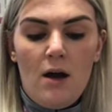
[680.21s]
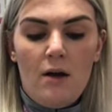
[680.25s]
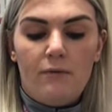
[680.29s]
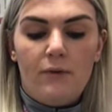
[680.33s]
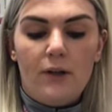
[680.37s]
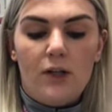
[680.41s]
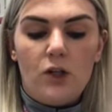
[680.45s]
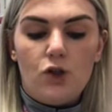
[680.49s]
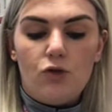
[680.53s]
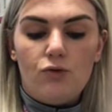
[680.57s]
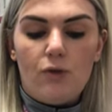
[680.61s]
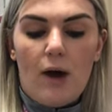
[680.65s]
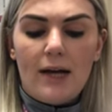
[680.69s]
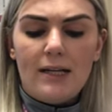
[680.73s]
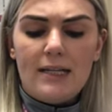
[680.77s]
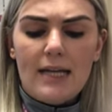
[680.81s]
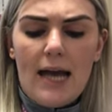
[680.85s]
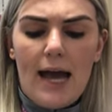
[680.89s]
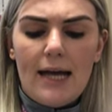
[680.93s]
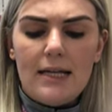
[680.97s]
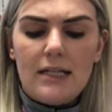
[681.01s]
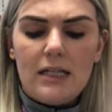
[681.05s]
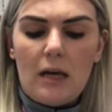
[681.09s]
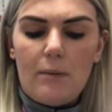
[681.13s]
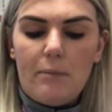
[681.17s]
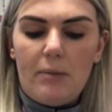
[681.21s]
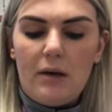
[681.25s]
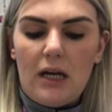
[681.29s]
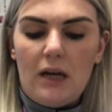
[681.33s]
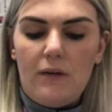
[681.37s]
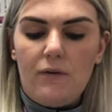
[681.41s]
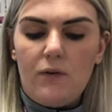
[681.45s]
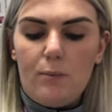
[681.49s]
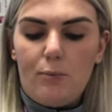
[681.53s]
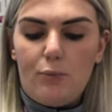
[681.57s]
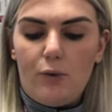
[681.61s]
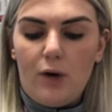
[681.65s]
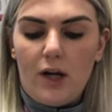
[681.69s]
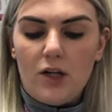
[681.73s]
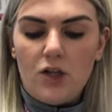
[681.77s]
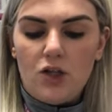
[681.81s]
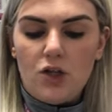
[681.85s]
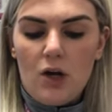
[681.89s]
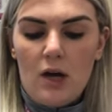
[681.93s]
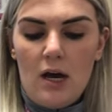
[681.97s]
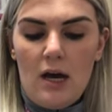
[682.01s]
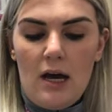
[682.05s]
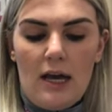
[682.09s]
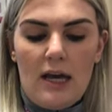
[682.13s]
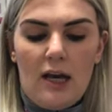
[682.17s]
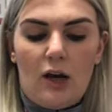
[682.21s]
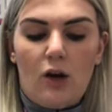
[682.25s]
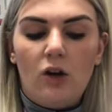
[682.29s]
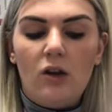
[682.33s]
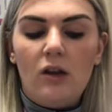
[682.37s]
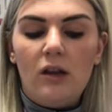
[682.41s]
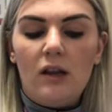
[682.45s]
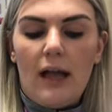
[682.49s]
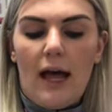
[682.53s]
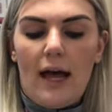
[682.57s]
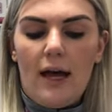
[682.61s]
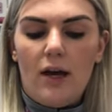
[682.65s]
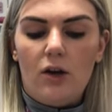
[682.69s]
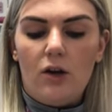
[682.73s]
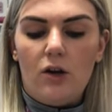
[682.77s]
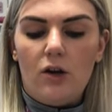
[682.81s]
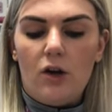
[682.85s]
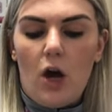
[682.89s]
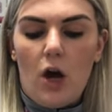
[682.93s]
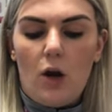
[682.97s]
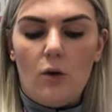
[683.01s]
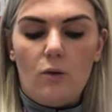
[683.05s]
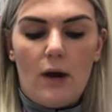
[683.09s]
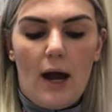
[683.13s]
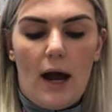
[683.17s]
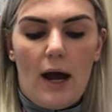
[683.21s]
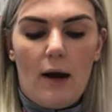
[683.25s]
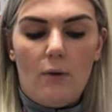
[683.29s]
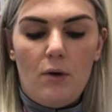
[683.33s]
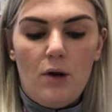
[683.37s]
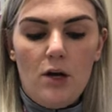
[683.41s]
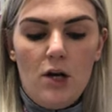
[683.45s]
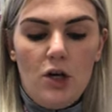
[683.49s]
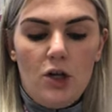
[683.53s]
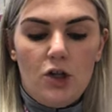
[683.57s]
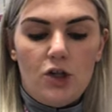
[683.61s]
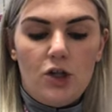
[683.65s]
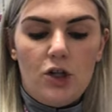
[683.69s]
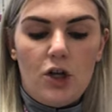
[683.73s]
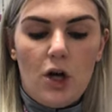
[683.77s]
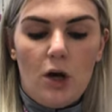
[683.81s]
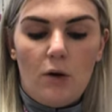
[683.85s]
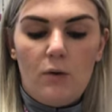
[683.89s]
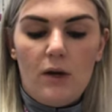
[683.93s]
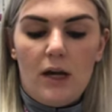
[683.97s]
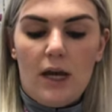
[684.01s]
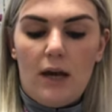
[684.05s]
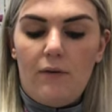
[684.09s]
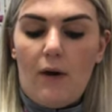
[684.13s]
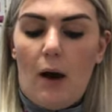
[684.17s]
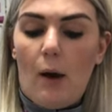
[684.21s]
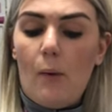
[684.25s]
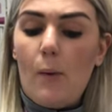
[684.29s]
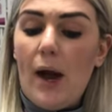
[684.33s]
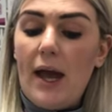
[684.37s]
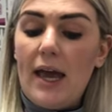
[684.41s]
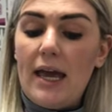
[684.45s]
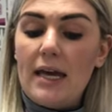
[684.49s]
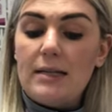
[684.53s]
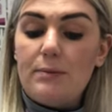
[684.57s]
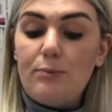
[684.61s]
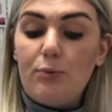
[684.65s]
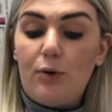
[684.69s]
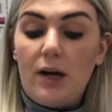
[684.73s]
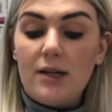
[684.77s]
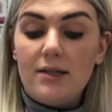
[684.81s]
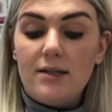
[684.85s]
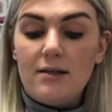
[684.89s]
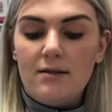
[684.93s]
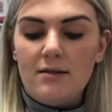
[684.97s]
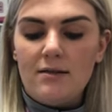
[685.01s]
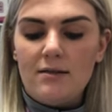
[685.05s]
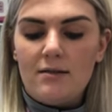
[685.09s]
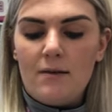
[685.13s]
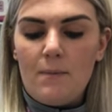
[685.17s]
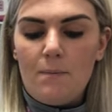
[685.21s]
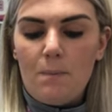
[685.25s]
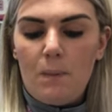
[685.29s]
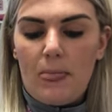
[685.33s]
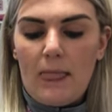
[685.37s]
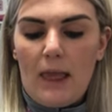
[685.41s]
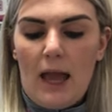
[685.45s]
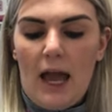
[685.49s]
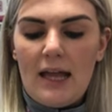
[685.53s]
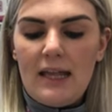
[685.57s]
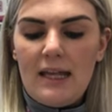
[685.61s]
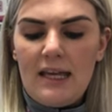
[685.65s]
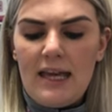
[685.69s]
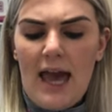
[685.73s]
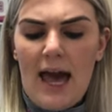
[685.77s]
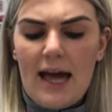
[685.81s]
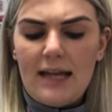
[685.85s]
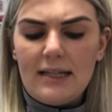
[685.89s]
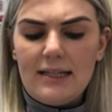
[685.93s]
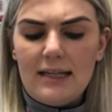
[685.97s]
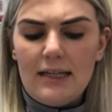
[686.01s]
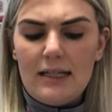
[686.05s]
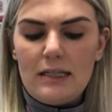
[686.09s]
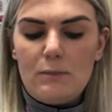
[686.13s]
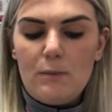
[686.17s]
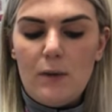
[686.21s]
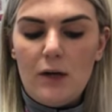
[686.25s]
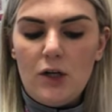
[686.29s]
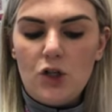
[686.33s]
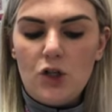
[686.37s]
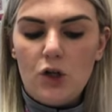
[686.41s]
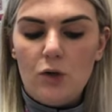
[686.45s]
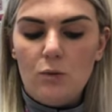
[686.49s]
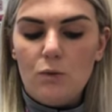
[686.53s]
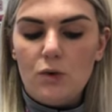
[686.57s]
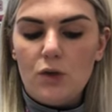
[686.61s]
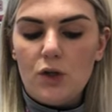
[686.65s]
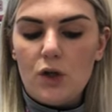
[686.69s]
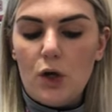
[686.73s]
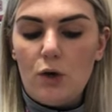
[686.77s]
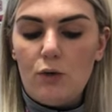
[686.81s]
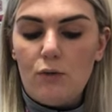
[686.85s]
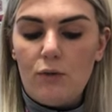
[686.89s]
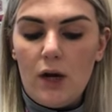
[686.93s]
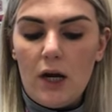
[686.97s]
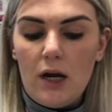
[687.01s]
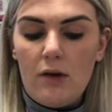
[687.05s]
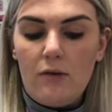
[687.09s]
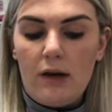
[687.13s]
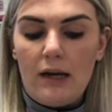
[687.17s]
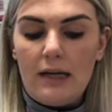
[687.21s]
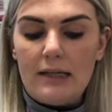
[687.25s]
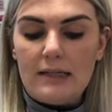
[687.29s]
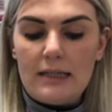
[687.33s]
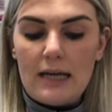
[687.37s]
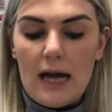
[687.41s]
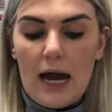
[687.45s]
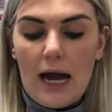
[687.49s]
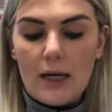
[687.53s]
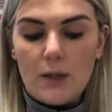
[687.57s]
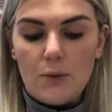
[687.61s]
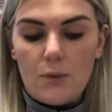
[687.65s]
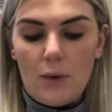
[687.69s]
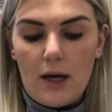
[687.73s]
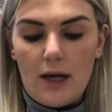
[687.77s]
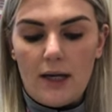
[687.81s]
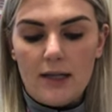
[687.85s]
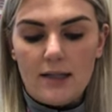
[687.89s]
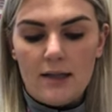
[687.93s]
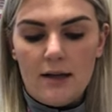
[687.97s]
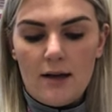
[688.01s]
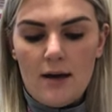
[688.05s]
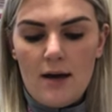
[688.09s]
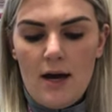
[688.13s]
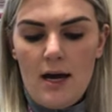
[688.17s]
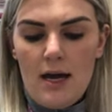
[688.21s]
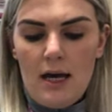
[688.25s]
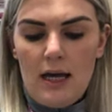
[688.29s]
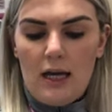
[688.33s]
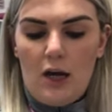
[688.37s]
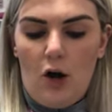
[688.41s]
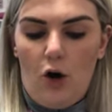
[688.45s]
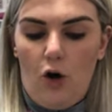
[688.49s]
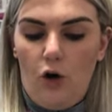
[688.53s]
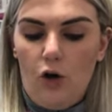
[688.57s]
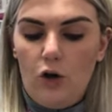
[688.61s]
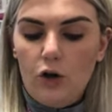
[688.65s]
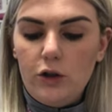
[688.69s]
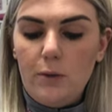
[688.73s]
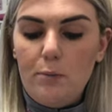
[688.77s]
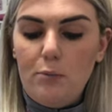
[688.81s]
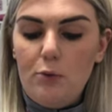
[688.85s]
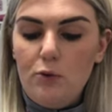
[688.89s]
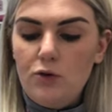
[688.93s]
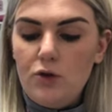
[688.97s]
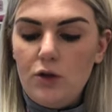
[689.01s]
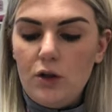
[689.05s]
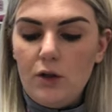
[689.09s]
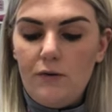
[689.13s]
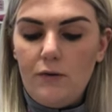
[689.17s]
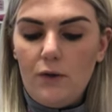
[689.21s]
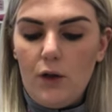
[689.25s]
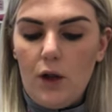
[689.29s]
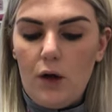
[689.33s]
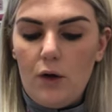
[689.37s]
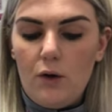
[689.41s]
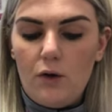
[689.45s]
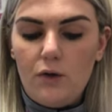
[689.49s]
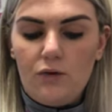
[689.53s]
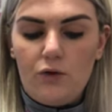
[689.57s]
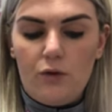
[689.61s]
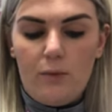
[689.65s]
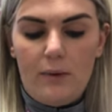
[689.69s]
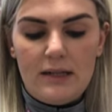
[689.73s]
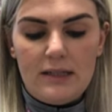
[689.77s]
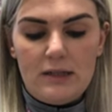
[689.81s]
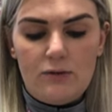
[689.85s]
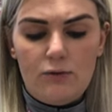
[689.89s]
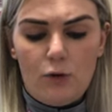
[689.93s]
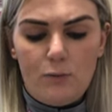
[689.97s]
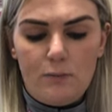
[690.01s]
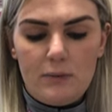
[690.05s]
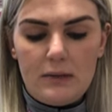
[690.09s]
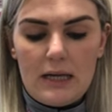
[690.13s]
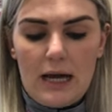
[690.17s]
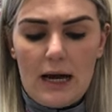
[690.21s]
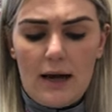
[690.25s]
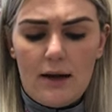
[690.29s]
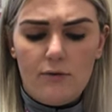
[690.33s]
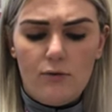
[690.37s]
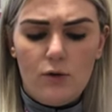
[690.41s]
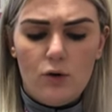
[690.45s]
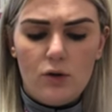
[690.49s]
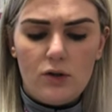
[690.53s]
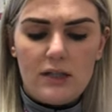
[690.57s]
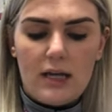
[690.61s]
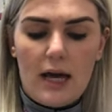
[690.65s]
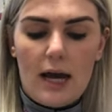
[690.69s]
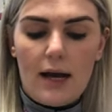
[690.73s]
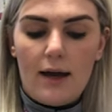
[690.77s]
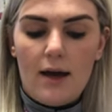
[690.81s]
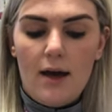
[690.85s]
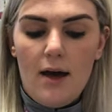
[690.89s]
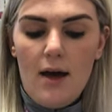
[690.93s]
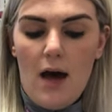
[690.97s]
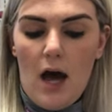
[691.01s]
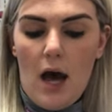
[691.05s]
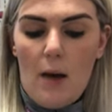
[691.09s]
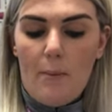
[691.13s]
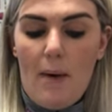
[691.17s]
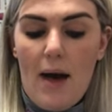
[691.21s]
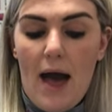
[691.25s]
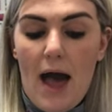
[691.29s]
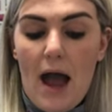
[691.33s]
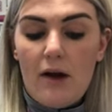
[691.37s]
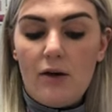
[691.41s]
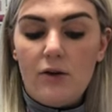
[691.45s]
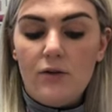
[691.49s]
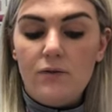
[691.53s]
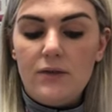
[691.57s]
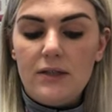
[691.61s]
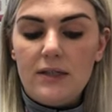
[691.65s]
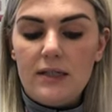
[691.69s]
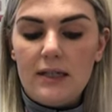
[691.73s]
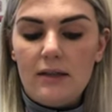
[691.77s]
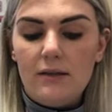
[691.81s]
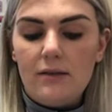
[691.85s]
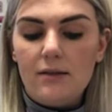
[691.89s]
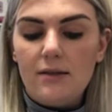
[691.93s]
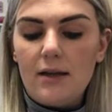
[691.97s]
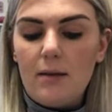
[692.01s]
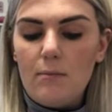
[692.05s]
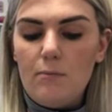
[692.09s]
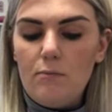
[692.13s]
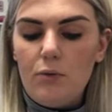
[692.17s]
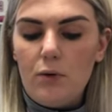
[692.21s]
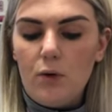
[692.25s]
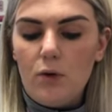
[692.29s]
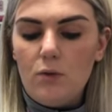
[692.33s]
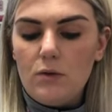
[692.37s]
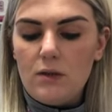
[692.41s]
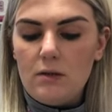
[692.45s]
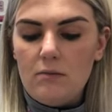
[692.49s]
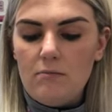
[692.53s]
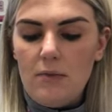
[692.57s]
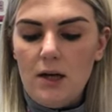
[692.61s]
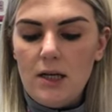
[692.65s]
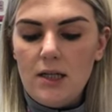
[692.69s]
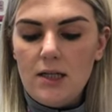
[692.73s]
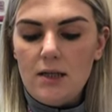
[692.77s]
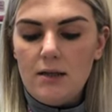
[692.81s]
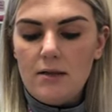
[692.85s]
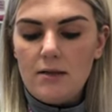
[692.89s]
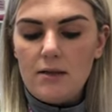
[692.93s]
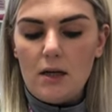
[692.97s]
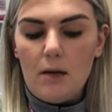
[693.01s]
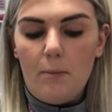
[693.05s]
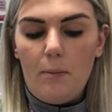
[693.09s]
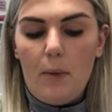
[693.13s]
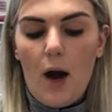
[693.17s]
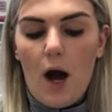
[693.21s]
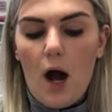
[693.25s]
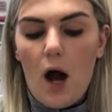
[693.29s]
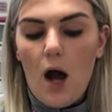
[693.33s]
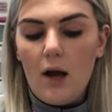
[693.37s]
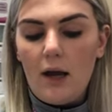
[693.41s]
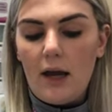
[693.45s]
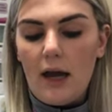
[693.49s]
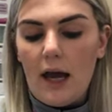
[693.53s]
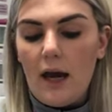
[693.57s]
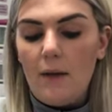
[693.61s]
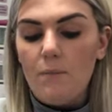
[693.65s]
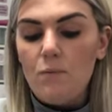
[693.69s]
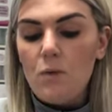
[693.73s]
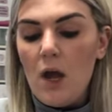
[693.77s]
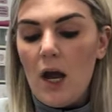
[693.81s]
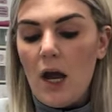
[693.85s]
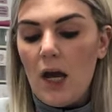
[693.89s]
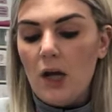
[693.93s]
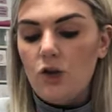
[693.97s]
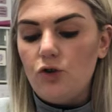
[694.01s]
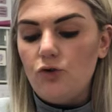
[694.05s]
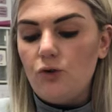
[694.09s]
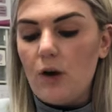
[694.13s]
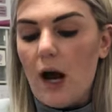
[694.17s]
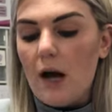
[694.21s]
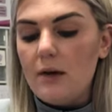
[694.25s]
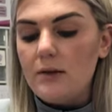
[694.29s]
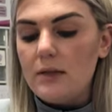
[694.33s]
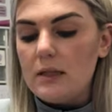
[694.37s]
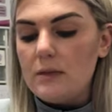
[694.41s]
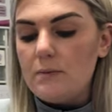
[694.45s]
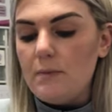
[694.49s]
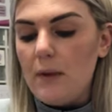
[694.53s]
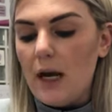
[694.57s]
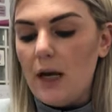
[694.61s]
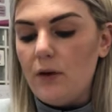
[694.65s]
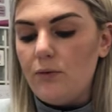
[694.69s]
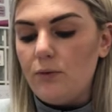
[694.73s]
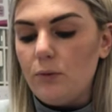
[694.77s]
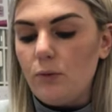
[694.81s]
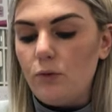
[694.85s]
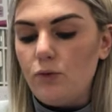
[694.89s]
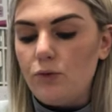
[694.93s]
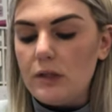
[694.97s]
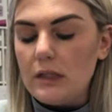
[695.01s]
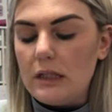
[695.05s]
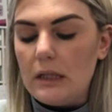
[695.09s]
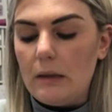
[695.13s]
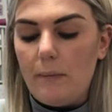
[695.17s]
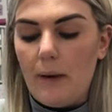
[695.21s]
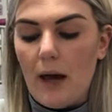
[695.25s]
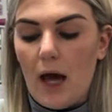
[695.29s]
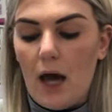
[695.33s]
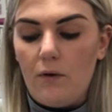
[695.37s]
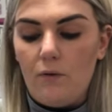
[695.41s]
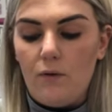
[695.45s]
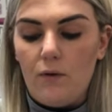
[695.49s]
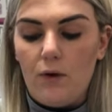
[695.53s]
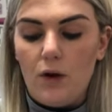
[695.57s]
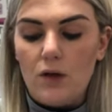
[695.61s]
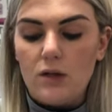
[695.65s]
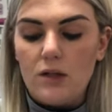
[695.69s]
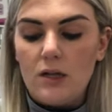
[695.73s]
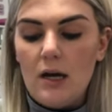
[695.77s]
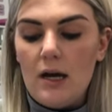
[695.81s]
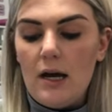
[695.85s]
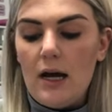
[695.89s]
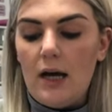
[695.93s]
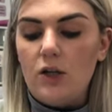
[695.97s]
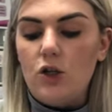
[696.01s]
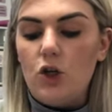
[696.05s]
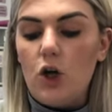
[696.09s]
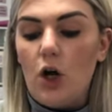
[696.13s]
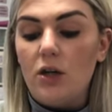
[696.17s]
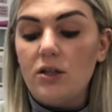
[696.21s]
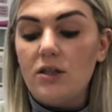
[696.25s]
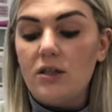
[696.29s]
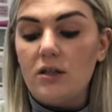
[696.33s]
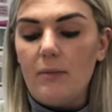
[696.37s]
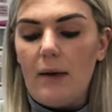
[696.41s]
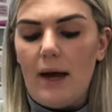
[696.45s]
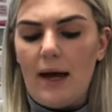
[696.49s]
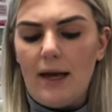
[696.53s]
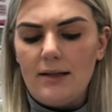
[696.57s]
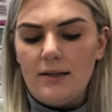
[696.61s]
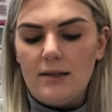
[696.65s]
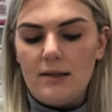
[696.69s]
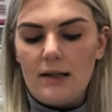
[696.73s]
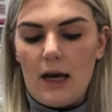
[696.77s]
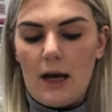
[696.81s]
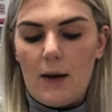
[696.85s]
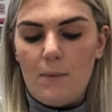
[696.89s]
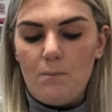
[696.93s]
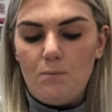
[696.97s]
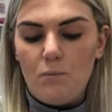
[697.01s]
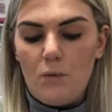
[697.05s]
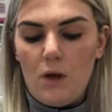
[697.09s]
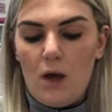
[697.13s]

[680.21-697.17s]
Flint dragged Eska beneath the bridge. He couldn't let her go now. She'd only give away his presence, And yet his mission was careering sideways. He hauled a bundle of clothes from his rucksack, a pair of sealskin boots and mittens and a parka and trousers made from grizzly bear furs, and tossed them at Eska.